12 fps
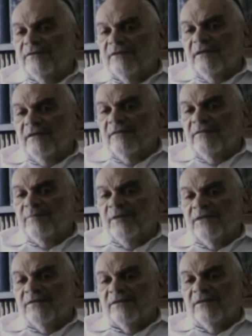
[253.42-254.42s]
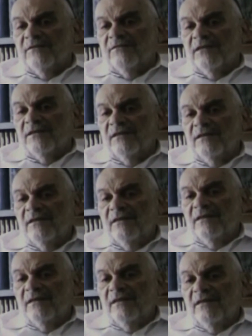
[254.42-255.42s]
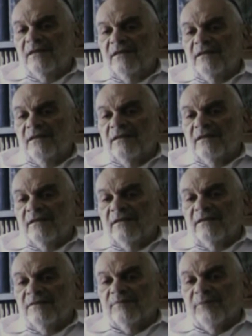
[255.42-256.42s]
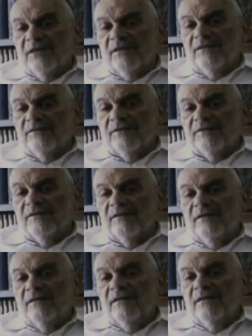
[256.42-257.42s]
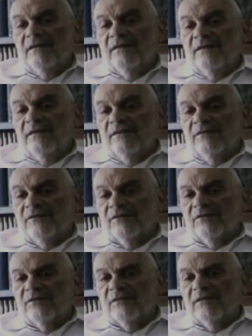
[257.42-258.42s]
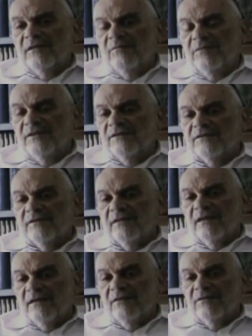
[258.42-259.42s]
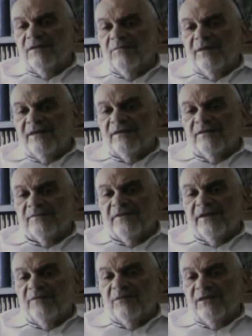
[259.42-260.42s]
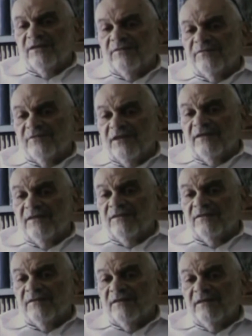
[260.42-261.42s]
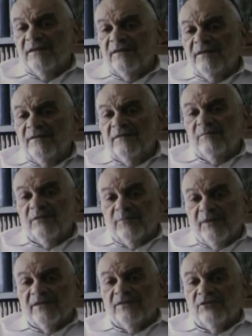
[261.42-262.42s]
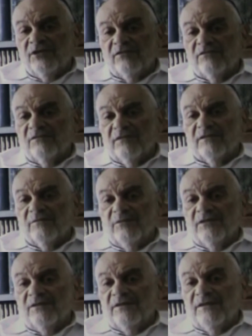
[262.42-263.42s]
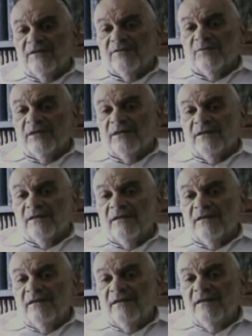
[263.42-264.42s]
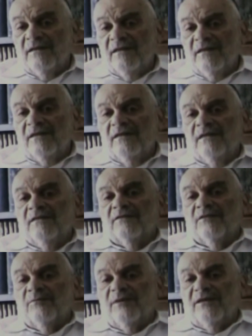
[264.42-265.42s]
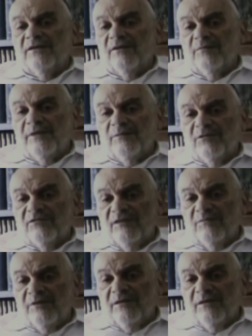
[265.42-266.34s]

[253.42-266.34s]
of Bais Torah, and his place is sorely missed not only by his family and friends, but by the general community as well. So may their memory be a